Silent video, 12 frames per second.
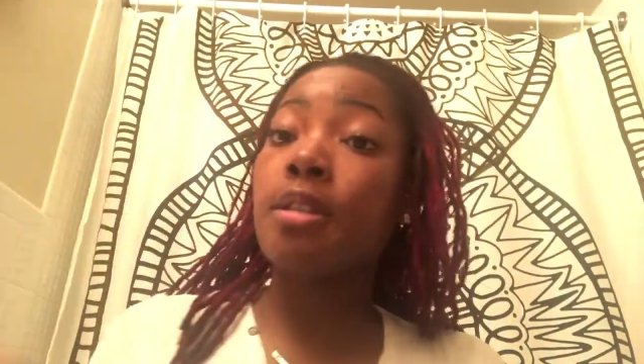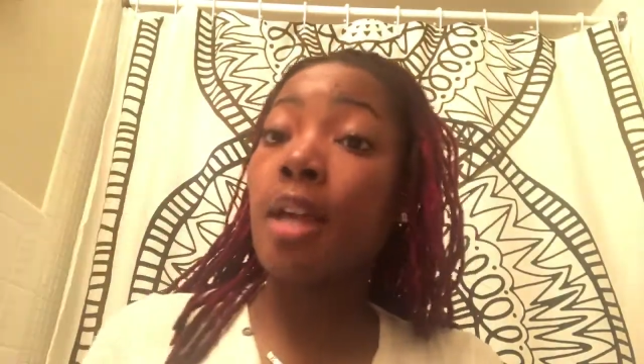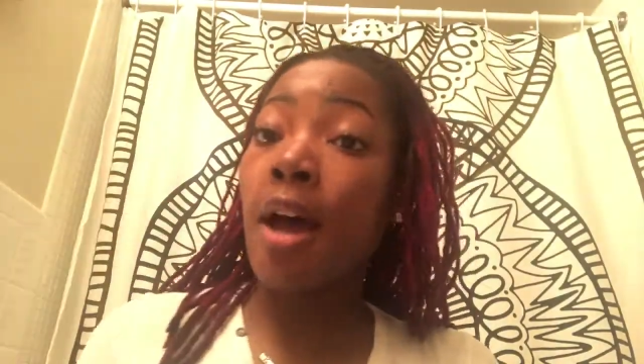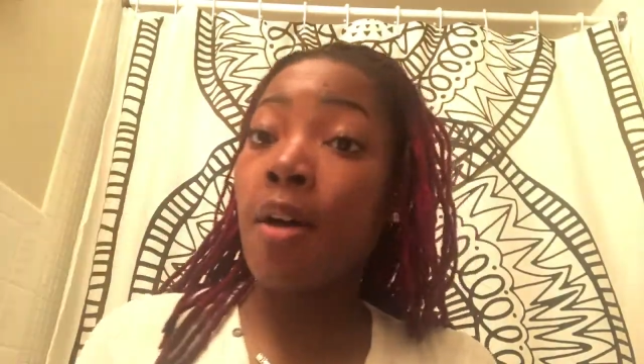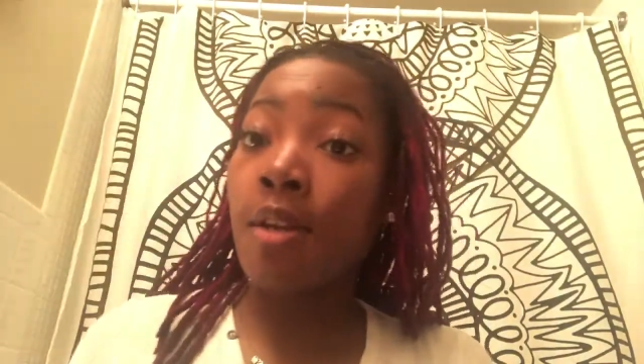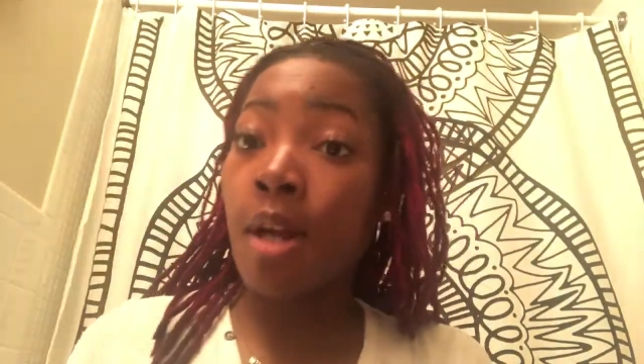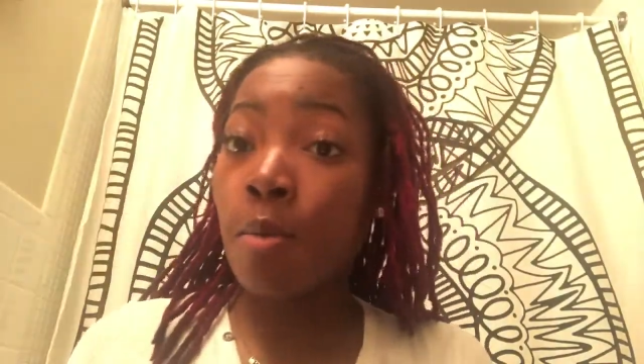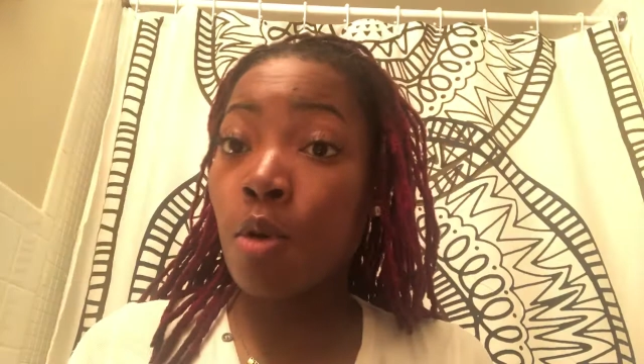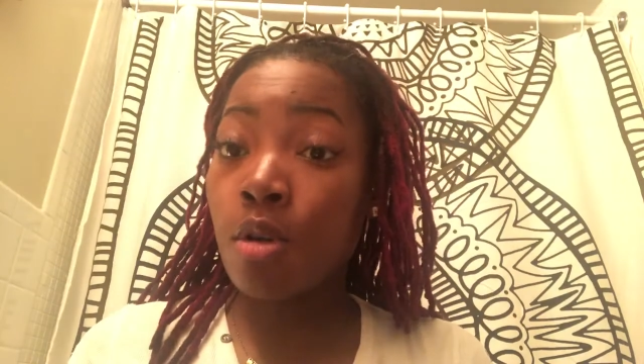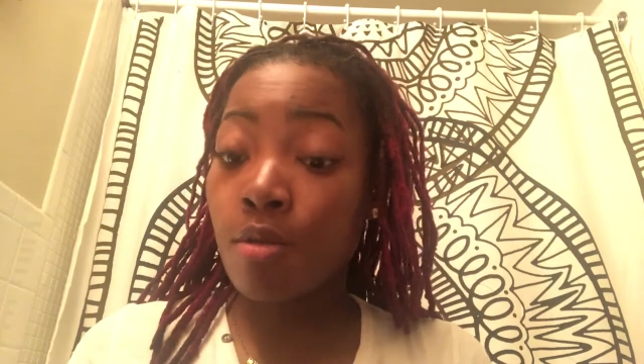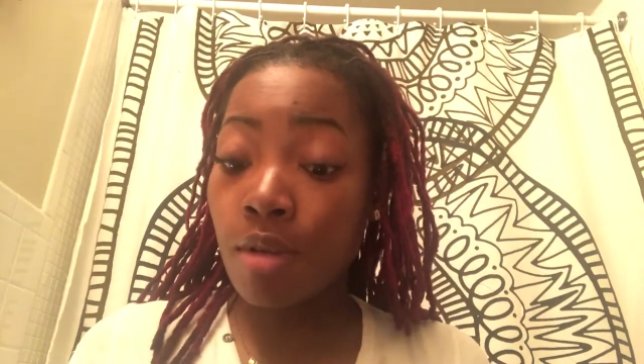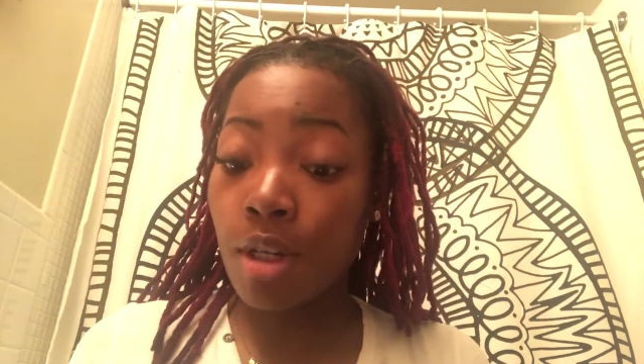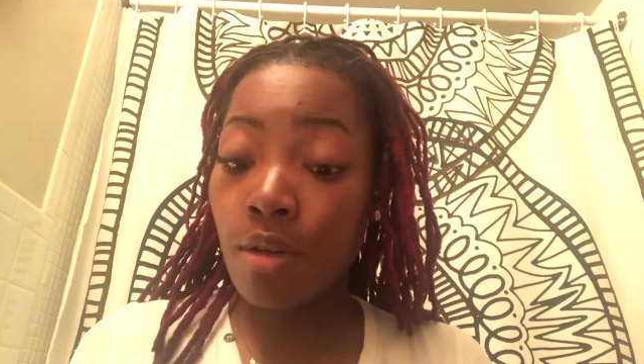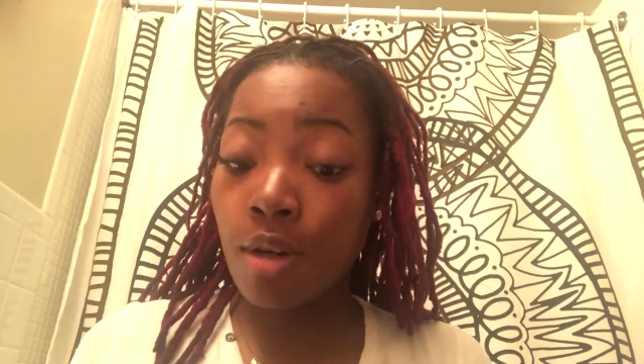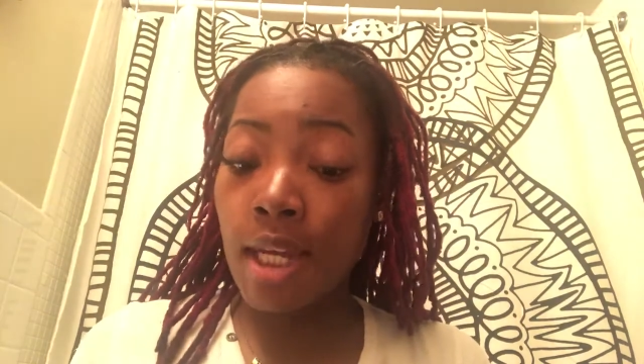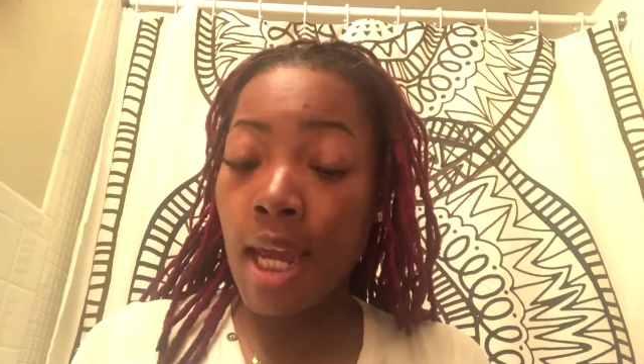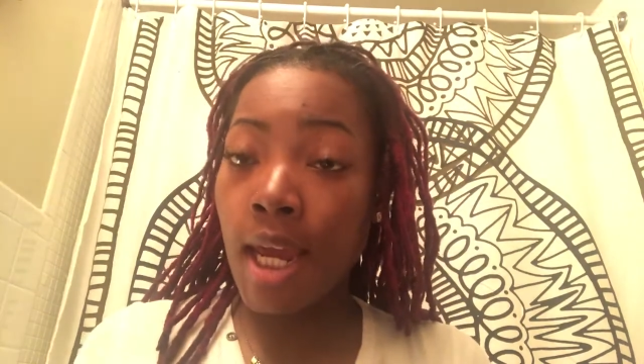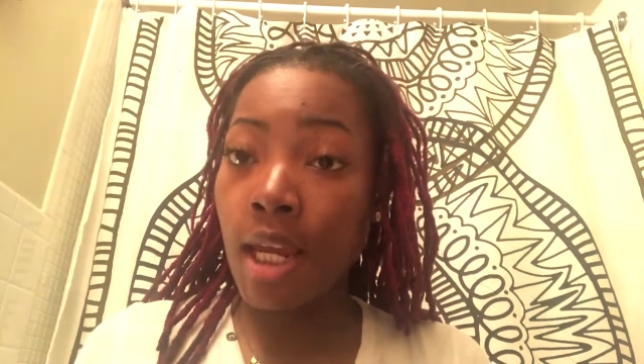style that I'm going to
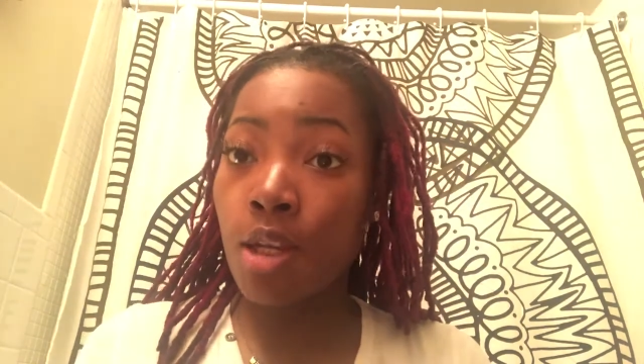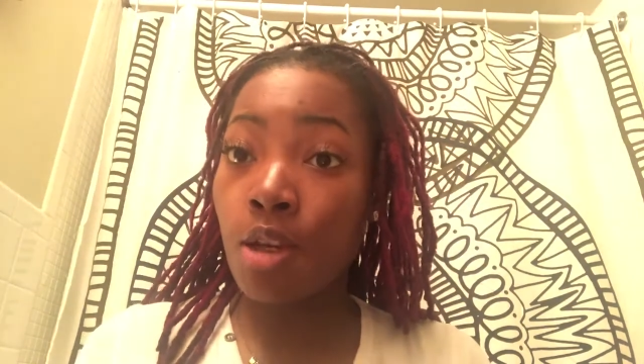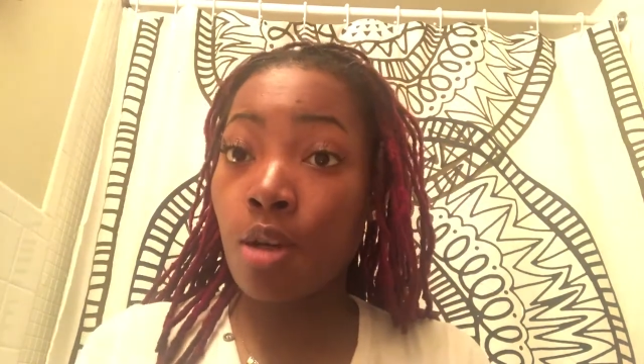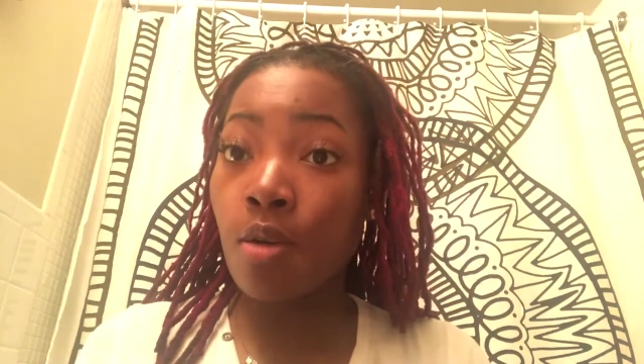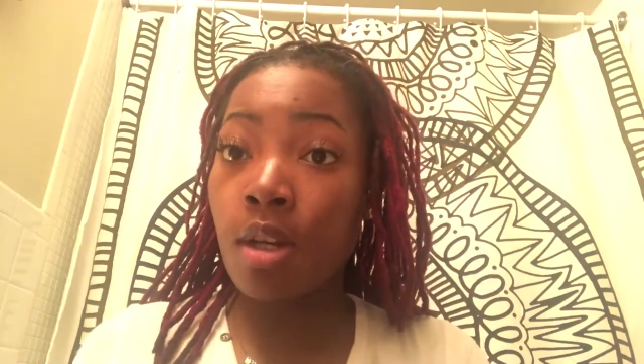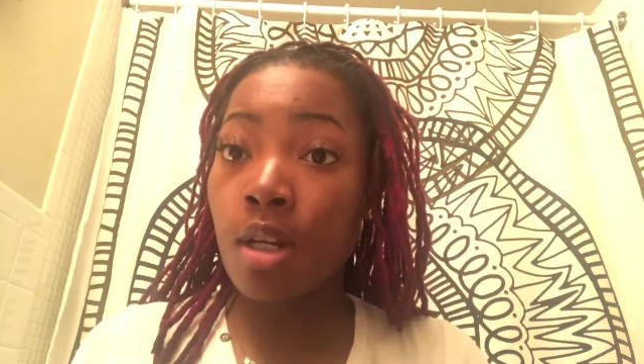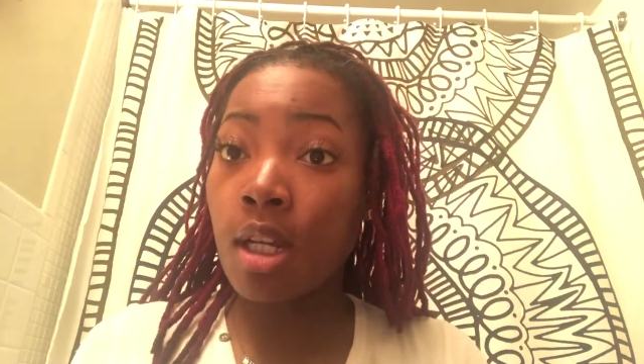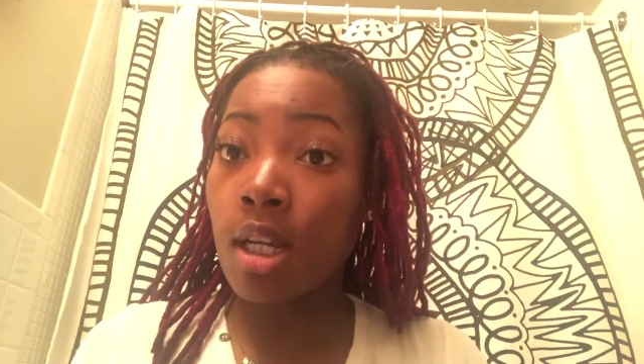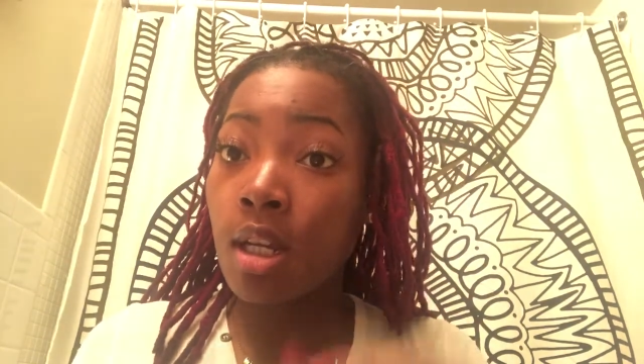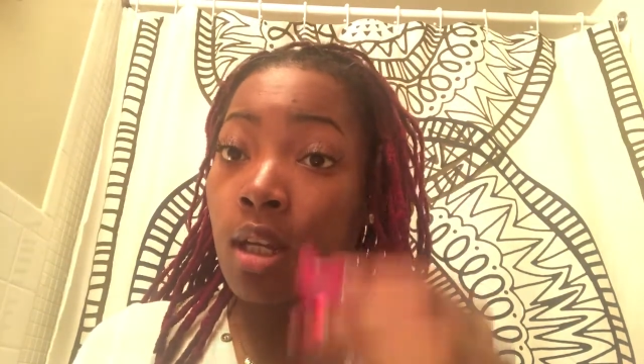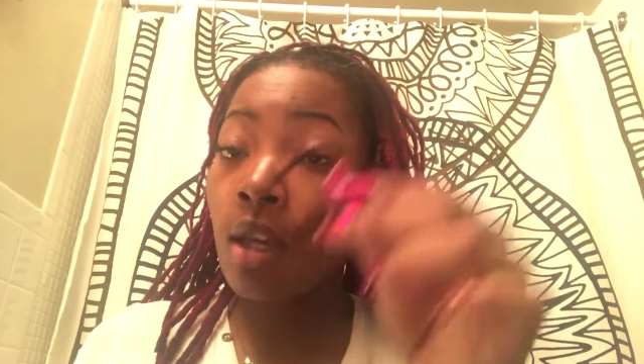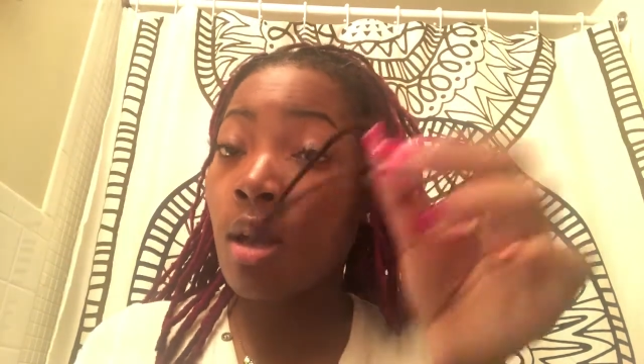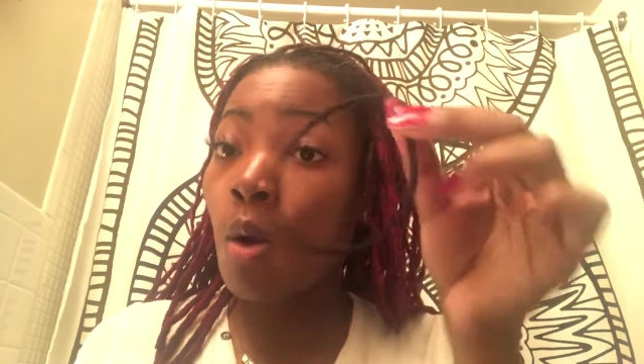recreate, you're going to need